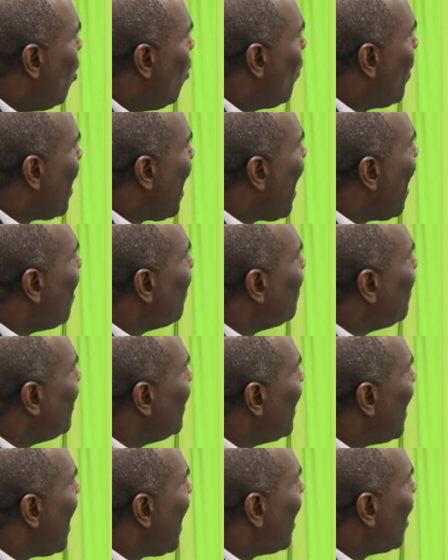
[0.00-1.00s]
we have
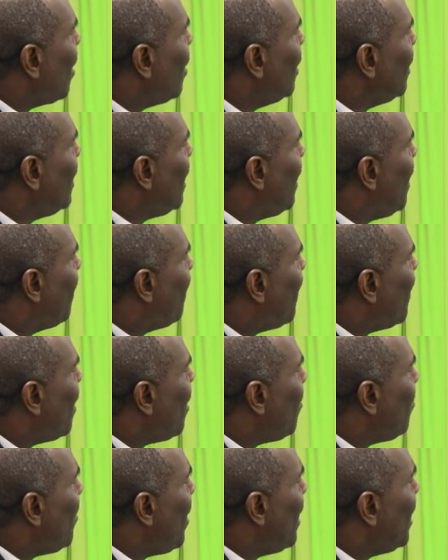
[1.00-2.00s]
the
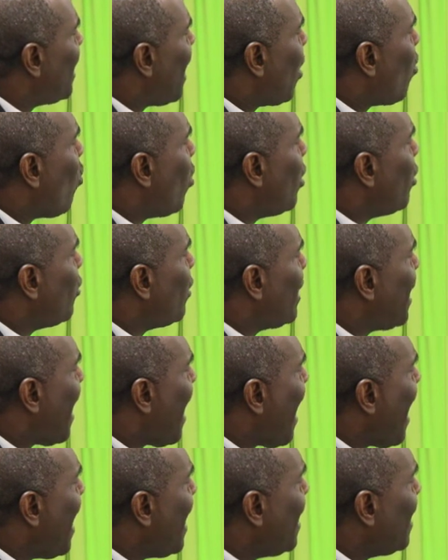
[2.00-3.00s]
development according to the
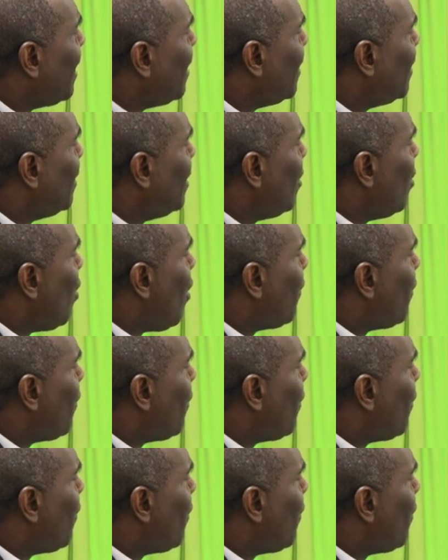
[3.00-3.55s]
angle